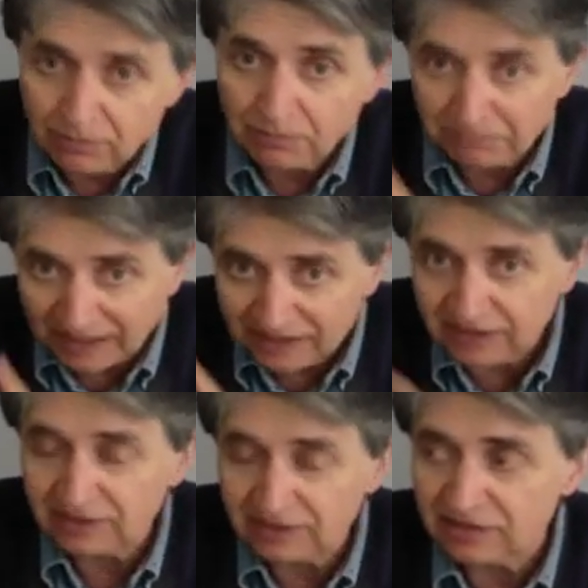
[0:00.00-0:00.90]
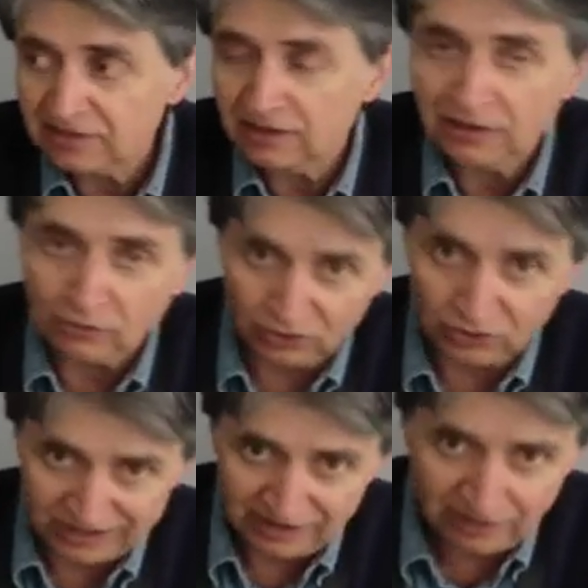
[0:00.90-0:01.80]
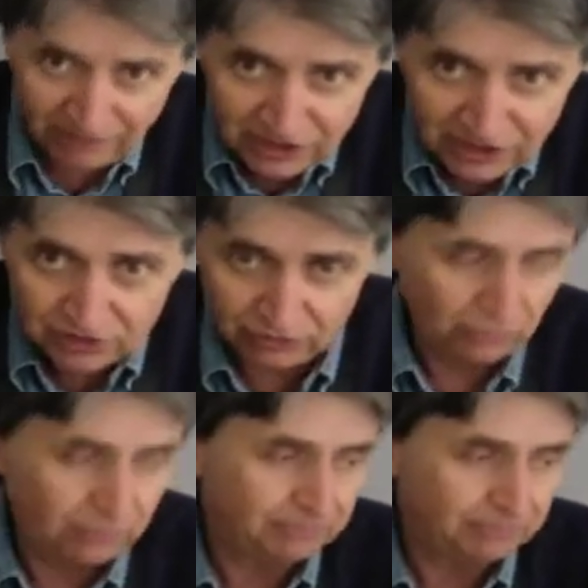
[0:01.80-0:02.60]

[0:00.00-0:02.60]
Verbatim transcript: but it is a good intervention too,